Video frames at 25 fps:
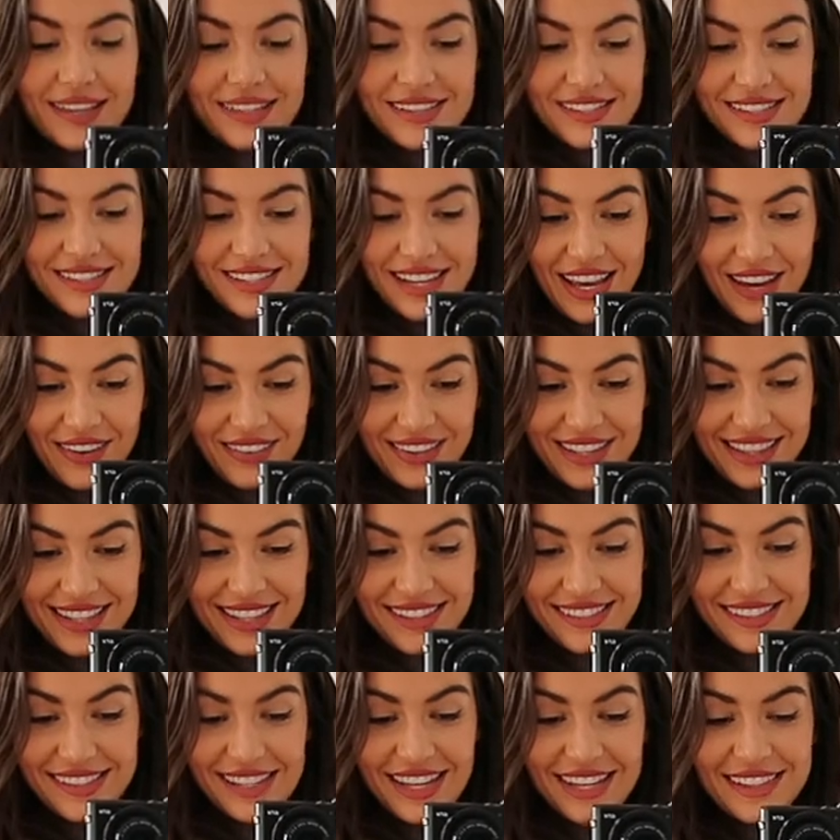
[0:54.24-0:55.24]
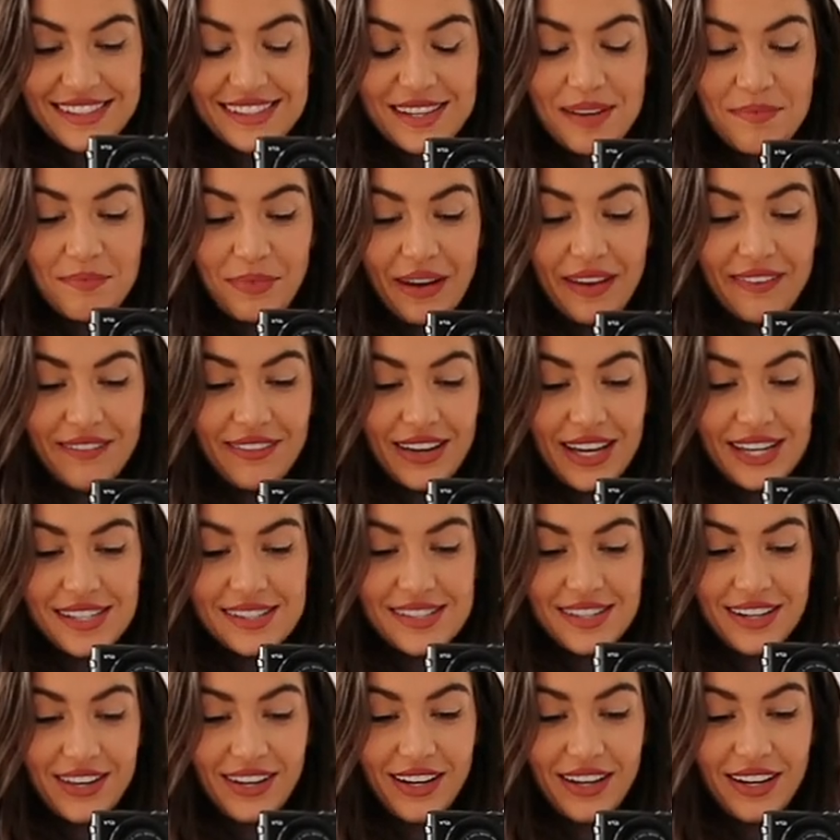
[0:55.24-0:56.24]
So this is my
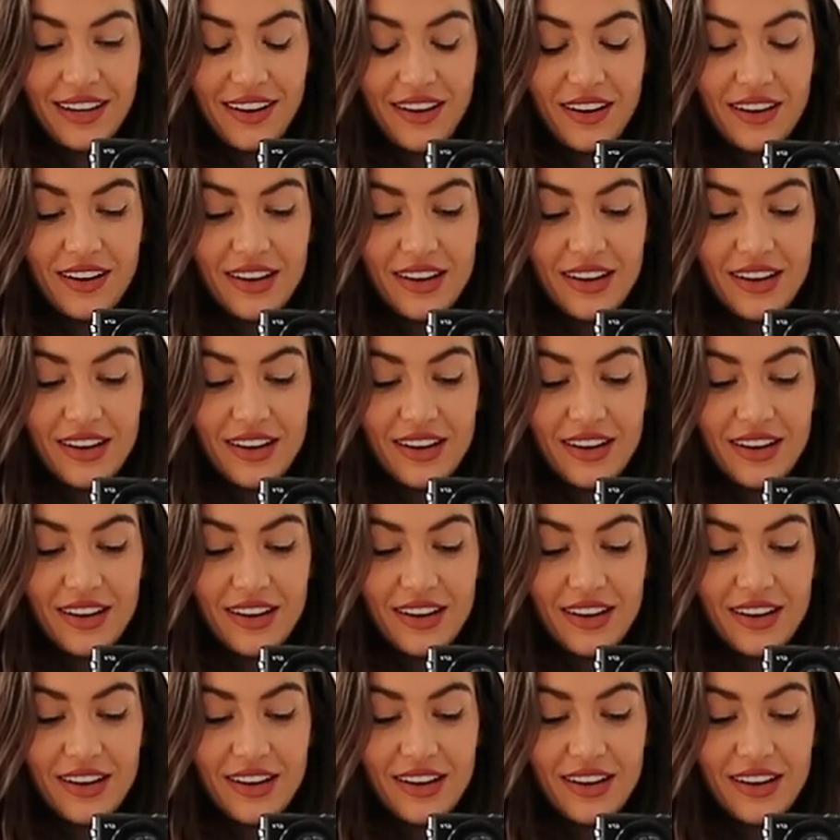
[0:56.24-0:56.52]
first look.